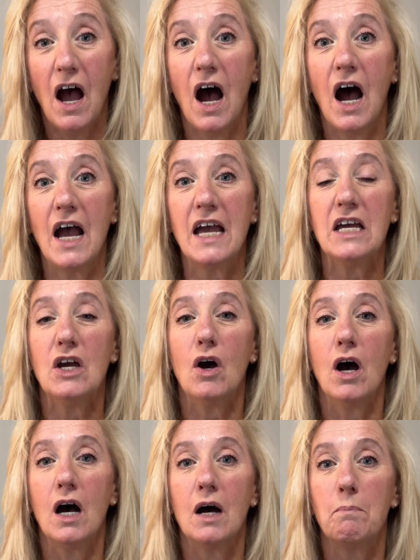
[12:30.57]
I
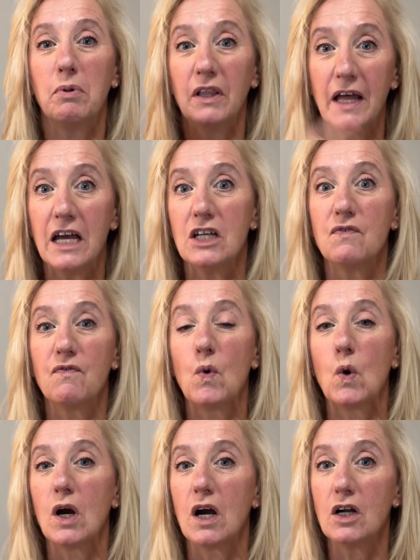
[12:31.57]
planned
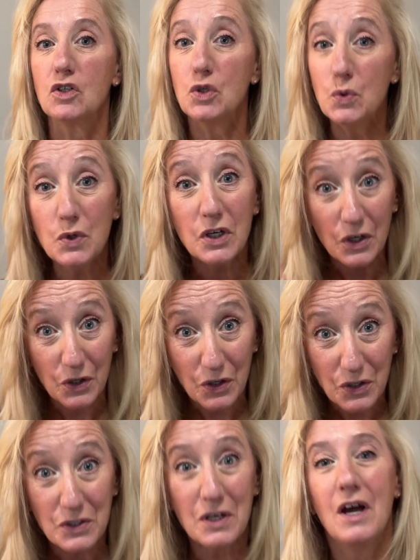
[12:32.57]
for 2
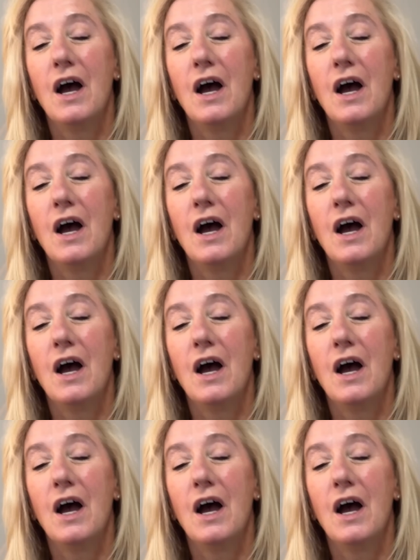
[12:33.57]
years